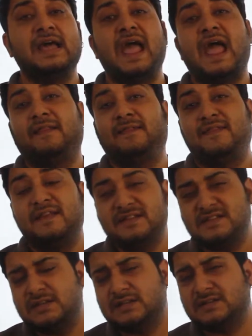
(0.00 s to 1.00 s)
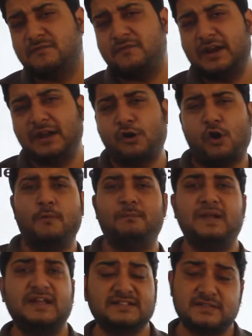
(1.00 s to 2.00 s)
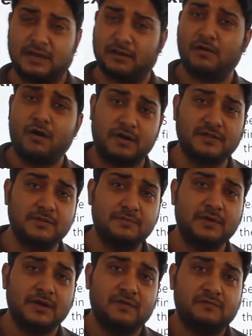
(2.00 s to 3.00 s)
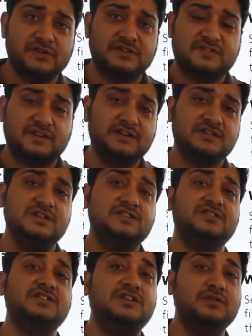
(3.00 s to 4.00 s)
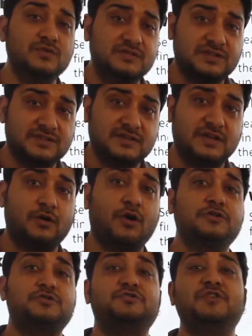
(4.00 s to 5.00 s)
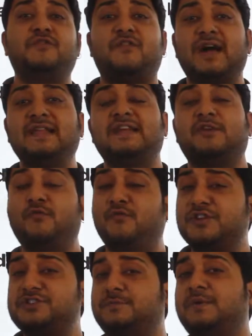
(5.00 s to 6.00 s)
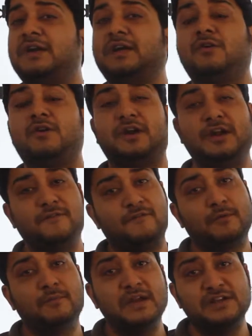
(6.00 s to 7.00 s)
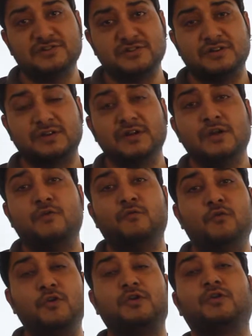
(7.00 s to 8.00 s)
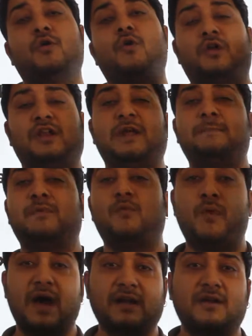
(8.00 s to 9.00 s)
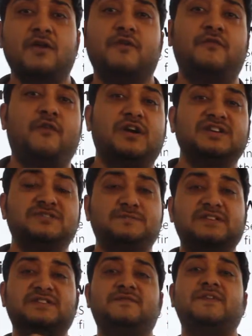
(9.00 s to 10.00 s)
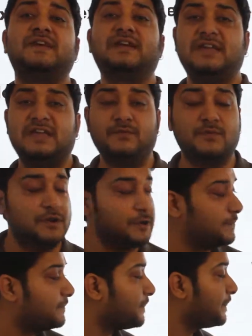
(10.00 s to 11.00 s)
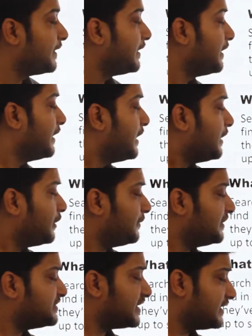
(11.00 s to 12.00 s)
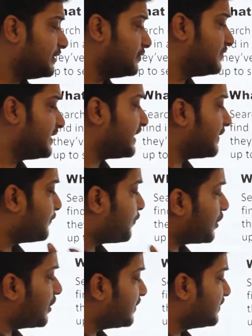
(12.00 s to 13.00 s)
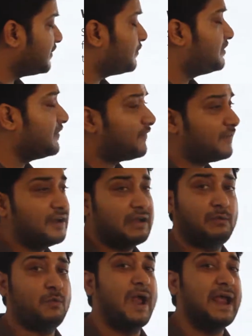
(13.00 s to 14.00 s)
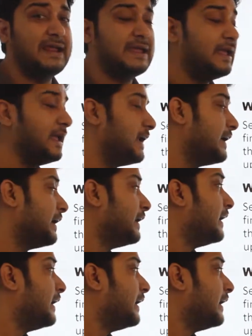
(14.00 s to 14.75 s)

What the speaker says: And this is a very complex algorithm which search engine uses in order to define that which particular information would go on number one for a specific keyword. Now, let me tell you that what are the different ranking,